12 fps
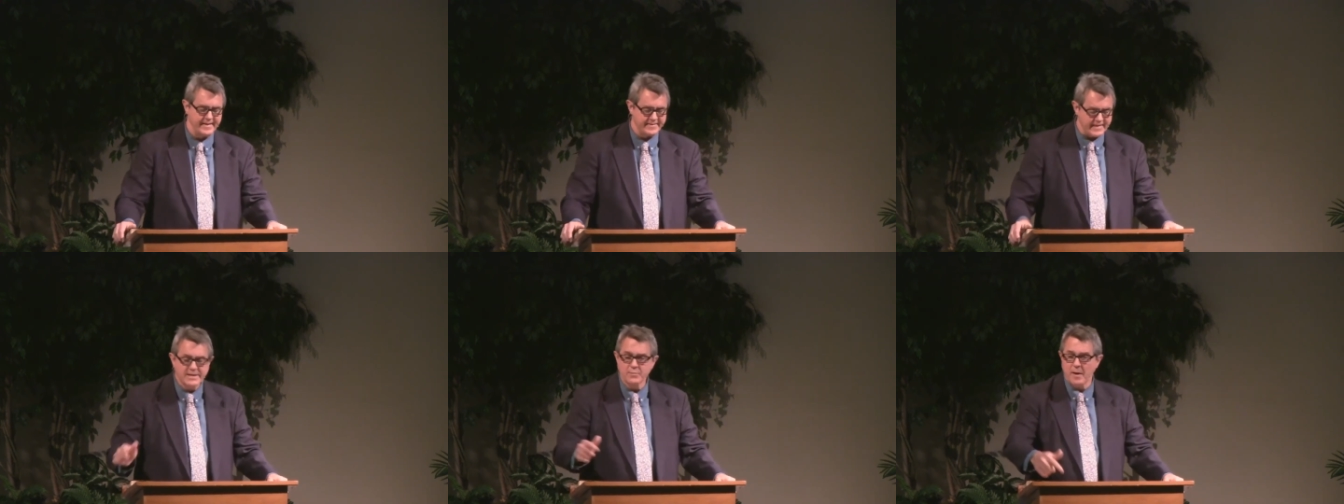
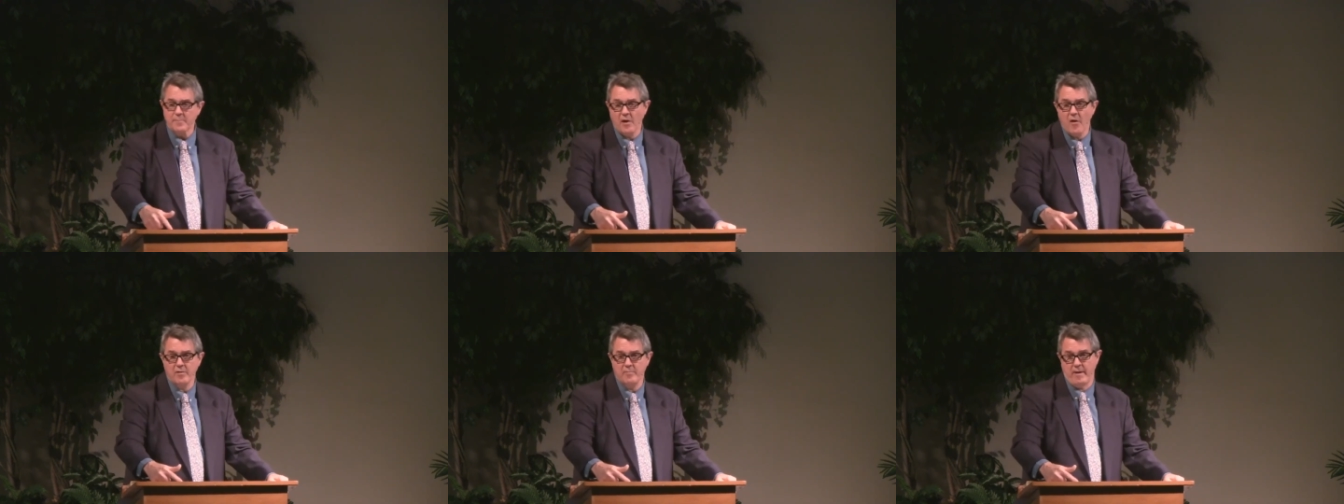That's what I'm
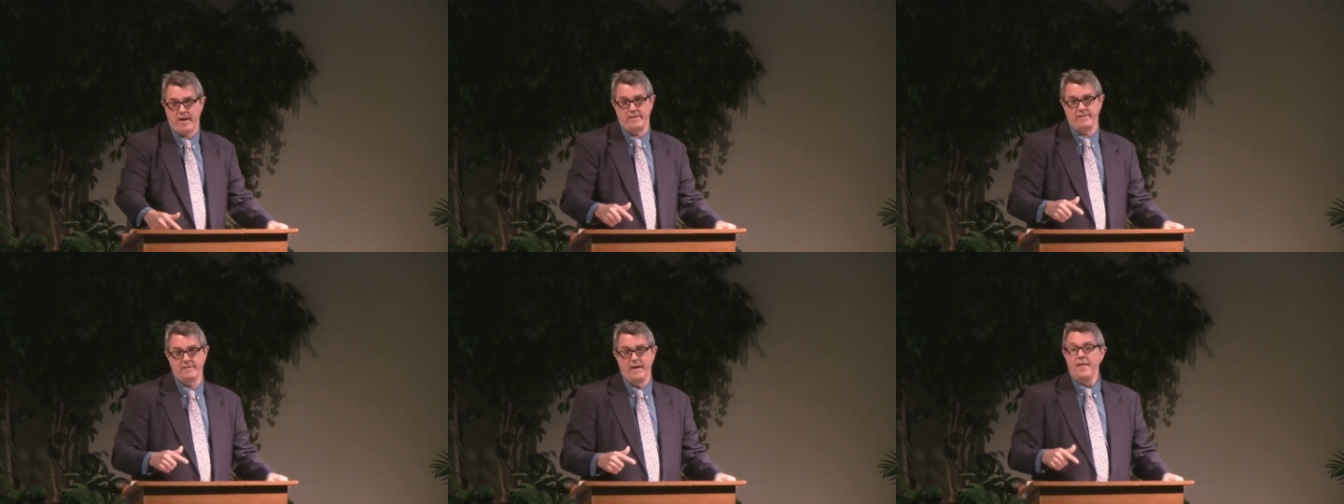talking
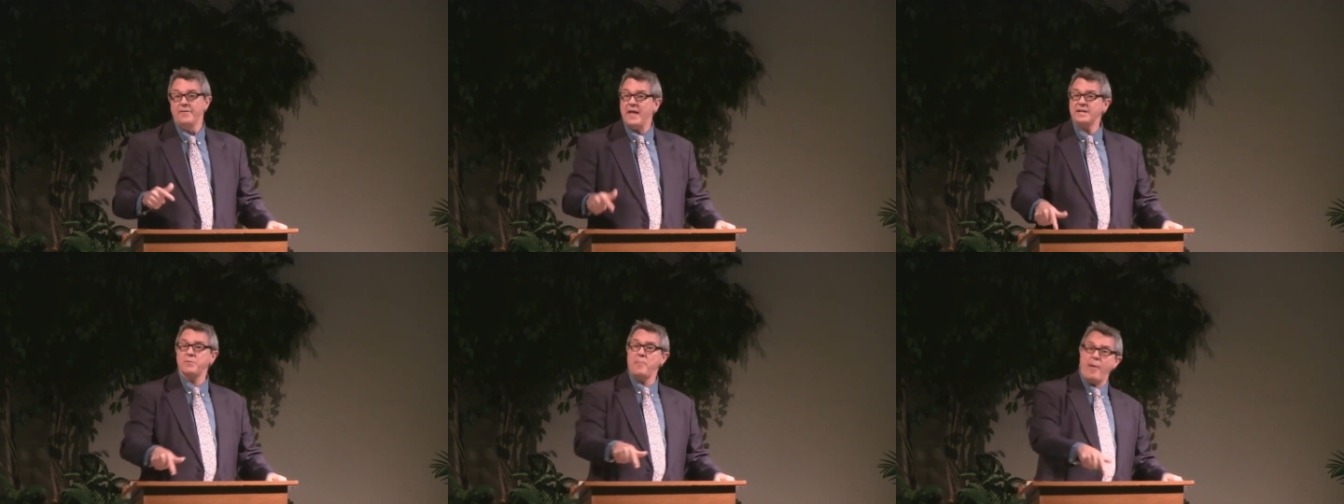about.
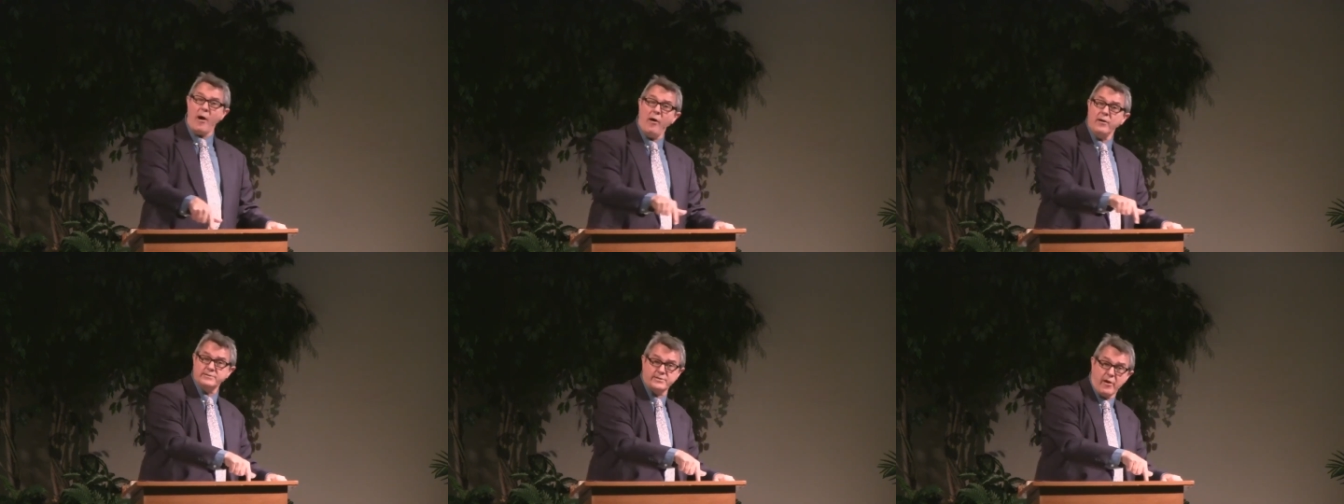That's what
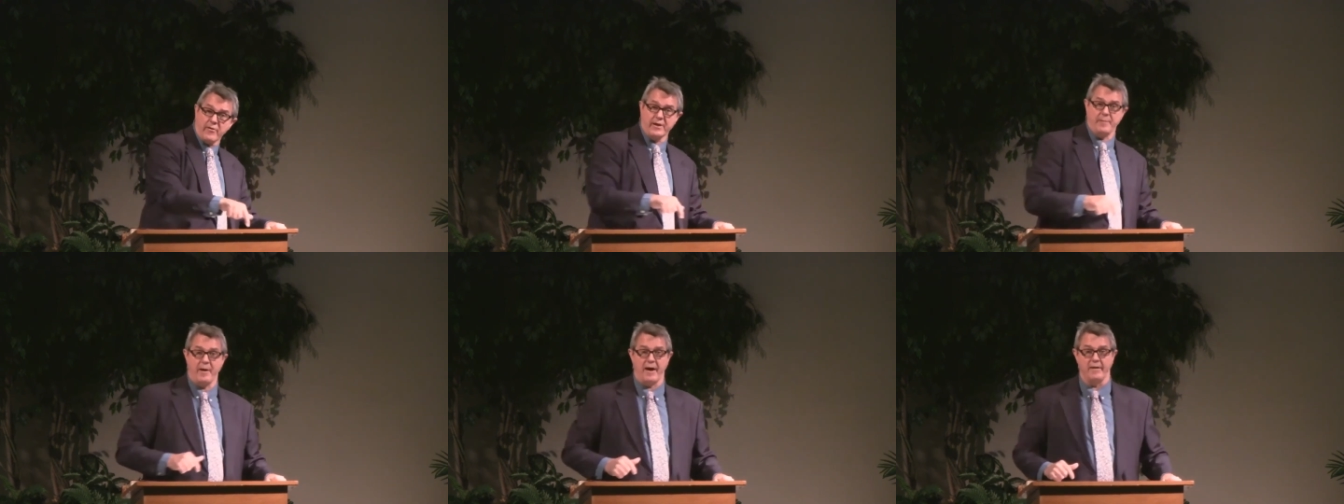Paul is talking
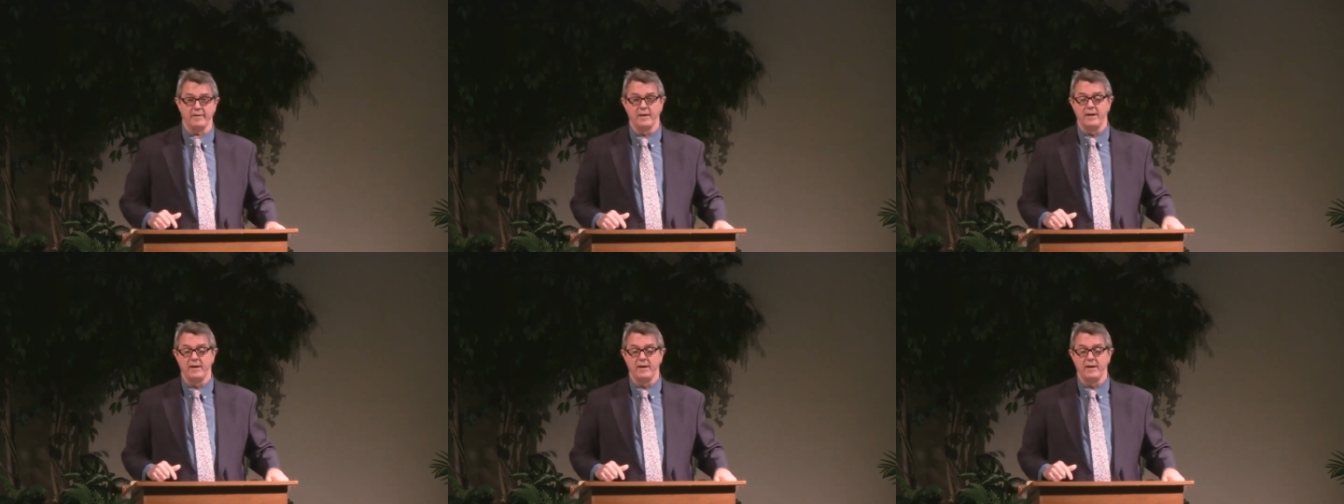about.